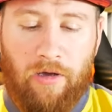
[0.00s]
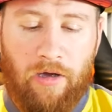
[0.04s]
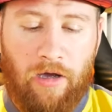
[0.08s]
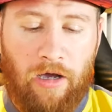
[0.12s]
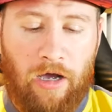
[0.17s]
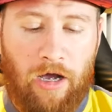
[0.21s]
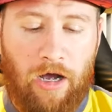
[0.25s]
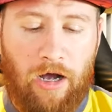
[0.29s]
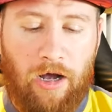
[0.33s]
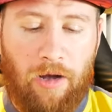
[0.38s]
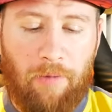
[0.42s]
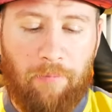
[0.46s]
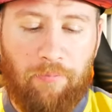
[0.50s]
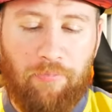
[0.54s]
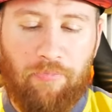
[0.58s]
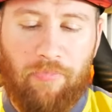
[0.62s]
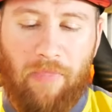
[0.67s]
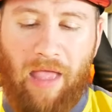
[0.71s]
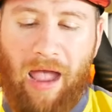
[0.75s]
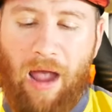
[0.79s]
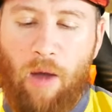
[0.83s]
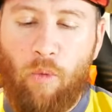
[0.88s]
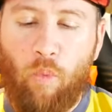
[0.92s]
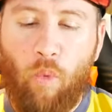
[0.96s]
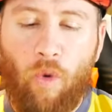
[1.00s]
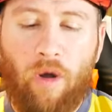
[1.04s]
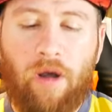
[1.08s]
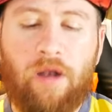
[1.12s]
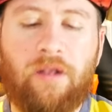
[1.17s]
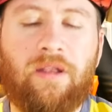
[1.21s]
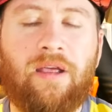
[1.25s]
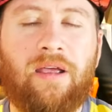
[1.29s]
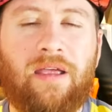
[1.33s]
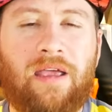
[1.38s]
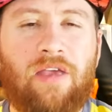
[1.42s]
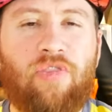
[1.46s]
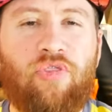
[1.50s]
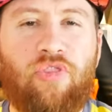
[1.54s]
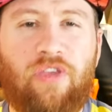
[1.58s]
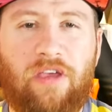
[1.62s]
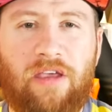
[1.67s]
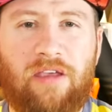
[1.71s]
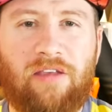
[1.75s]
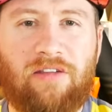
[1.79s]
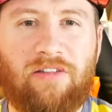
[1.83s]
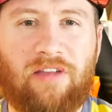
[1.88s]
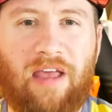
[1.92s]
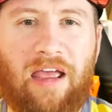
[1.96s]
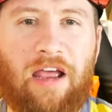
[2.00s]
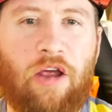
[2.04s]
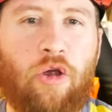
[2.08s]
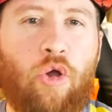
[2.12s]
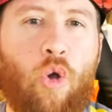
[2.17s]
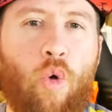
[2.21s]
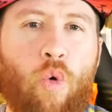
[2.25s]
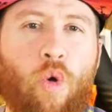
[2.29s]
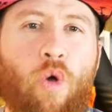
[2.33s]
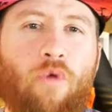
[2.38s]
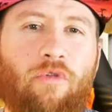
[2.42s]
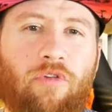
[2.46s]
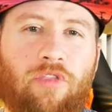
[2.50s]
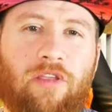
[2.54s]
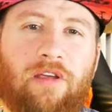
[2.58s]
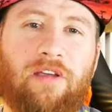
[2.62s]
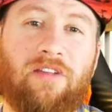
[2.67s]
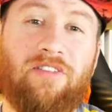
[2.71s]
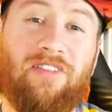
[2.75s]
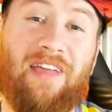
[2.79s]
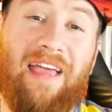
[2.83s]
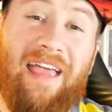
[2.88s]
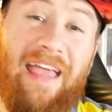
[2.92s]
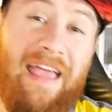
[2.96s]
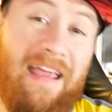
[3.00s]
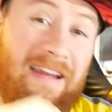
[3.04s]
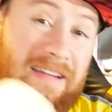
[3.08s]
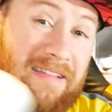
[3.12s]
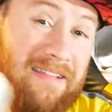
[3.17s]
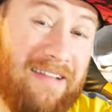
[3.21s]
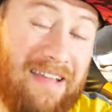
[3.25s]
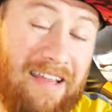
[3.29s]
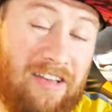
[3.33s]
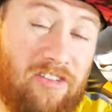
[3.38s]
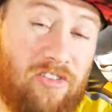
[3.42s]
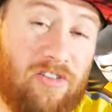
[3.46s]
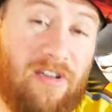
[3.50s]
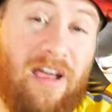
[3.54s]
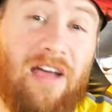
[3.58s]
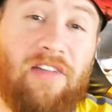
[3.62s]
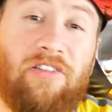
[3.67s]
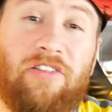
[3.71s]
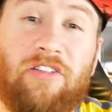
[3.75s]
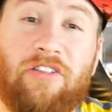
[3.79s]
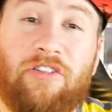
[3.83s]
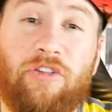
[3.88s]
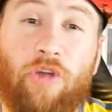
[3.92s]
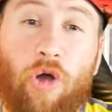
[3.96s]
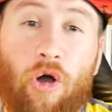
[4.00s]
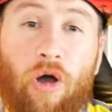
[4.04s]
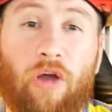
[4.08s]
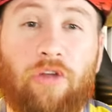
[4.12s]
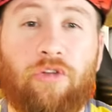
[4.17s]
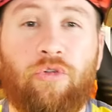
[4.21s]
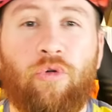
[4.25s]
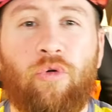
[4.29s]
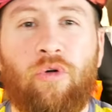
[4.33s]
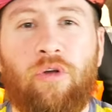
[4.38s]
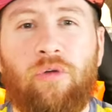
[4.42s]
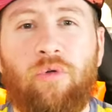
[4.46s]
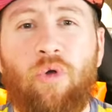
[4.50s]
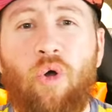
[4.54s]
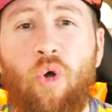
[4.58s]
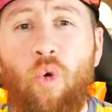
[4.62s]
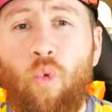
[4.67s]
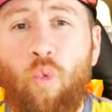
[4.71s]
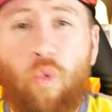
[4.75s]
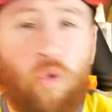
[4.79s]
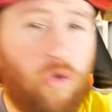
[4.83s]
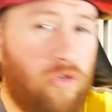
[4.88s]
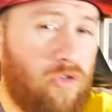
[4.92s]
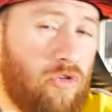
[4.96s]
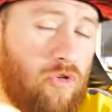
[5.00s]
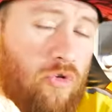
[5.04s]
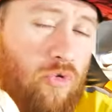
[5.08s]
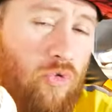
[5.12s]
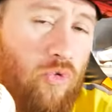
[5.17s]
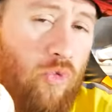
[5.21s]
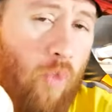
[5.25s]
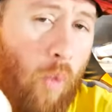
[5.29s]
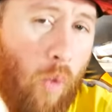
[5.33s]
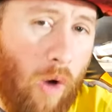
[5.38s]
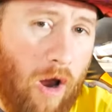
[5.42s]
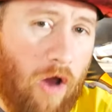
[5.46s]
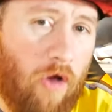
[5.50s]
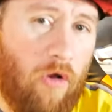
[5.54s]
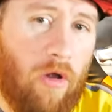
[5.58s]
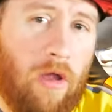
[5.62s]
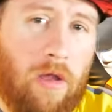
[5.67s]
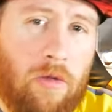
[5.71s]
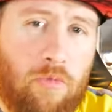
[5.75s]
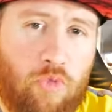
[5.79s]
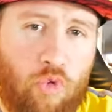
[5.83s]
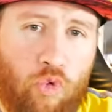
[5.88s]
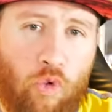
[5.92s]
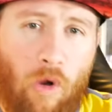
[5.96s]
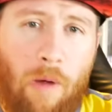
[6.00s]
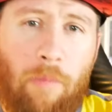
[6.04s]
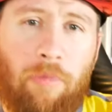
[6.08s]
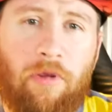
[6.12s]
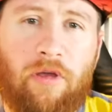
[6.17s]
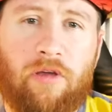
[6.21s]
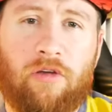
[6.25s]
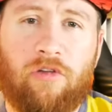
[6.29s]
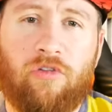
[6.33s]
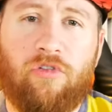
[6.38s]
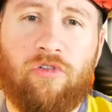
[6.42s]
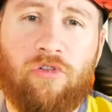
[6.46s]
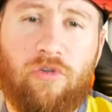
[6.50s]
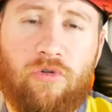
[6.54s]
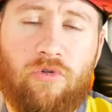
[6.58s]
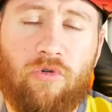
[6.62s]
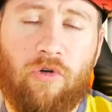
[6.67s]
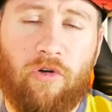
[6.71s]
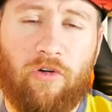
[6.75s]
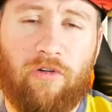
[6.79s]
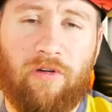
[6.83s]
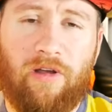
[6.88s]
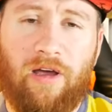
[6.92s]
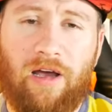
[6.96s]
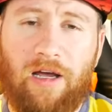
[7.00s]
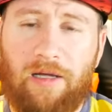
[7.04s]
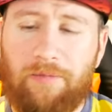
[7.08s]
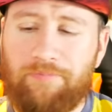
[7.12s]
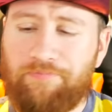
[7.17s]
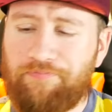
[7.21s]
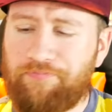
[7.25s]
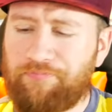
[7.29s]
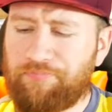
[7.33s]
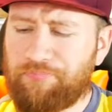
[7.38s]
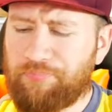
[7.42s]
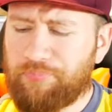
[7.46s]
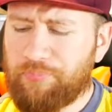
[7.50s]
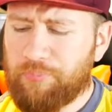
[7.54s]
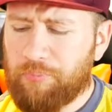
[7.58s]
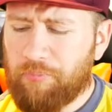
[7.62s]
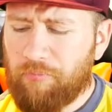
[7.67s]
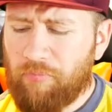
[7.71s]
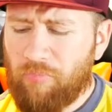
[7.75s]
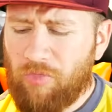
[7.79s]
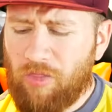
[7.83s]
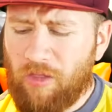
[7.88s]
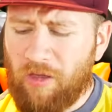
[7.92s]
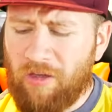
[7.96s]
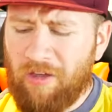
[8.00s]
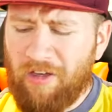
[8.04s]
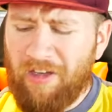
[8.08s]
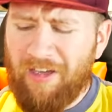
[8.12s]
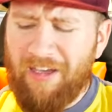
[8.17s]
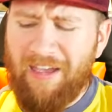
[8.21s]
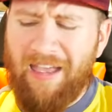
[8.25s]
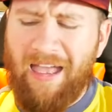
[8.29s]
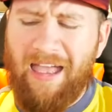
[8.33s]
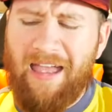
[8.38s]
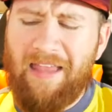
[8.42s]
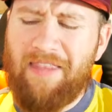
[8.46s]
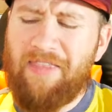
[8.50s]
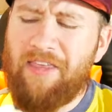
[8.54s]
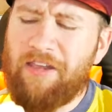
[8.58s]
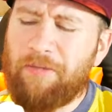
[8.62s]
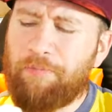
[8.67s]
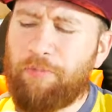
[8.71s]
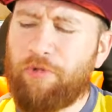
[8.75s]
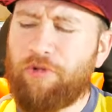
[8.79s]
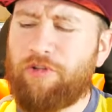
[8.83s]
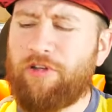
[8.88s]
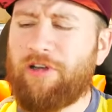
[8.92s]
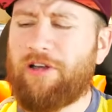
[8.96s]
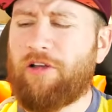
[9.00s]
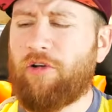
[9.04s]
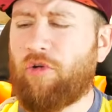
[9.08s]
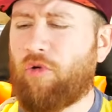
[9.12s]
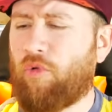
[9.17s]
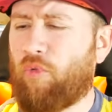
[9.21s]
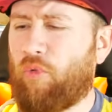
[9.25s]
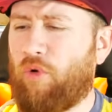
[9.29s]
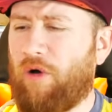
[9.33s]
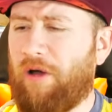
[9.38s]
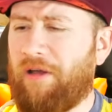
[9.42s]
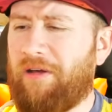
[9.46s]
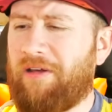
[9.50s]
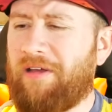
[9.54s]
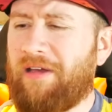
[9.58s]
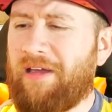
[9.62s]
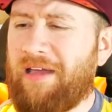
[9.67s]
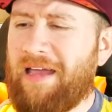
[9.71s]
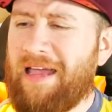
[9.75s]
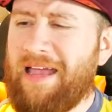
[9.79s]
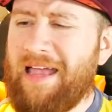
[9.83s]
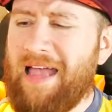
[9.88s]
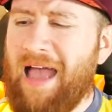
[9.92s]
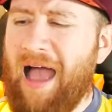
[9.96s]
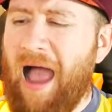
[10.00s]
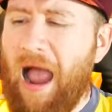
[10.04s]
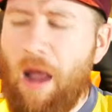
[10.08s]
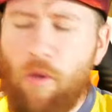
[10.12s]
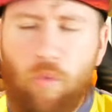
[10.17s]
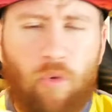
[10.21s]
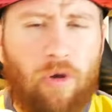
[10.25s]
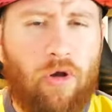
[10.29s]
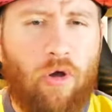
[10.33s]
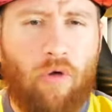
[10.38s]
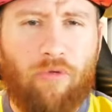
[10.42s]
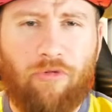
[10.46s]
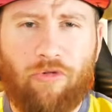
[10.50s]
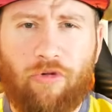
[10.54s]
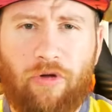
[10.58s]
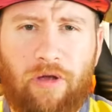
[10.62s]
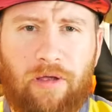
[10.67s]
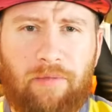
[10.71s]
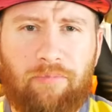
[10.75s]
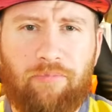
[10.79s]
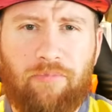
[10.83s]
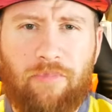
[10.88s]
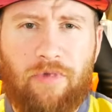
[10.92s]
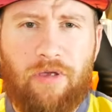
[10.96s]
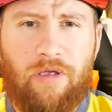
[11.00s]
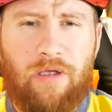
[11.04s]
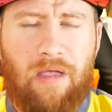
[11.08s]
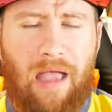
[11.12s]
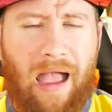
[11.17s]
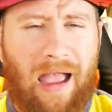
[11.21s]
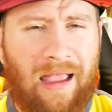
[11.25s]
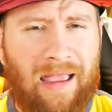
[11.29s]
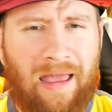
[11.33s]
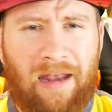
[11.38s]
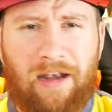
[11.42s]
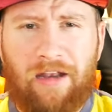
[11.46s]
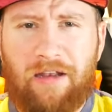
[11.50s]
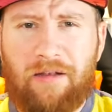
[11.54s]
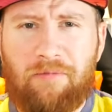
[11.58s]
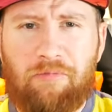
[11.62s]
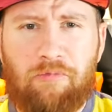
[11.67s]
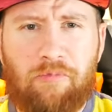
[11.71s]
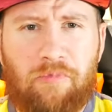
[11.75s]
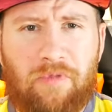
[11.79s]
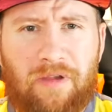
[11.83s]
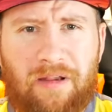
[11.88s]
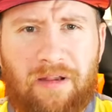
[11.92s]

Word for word: I wanted to get these and go over these and get you guys' thoughts on, would you wear a replica shoe or not? And this particular one, I went over it, I kind of